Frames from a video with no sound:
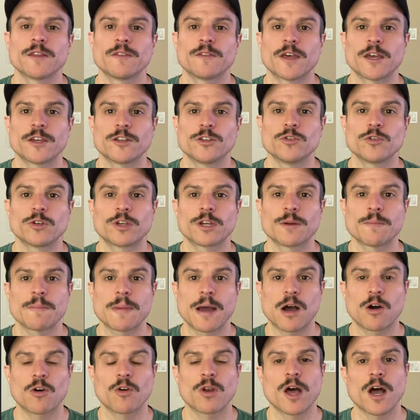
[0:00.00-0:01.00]
that you can
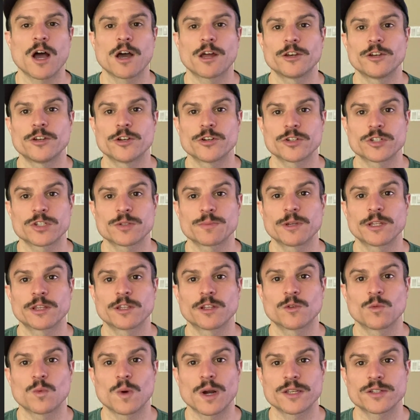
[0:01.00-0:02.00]
mount on your Smith &
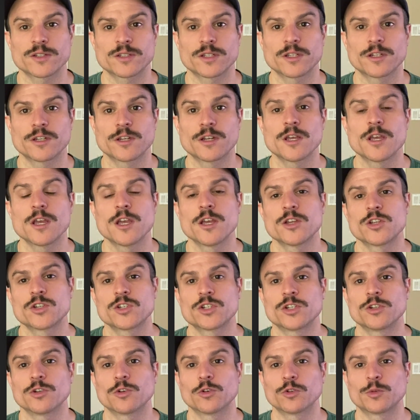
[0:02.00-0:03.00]
Wesson
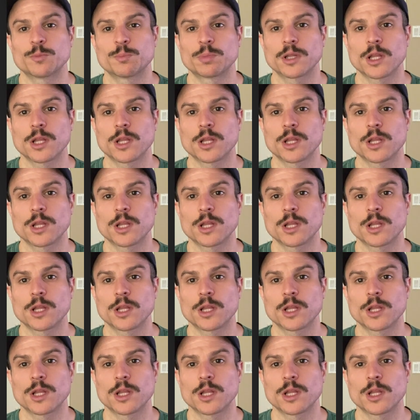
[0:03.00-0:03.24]
Shield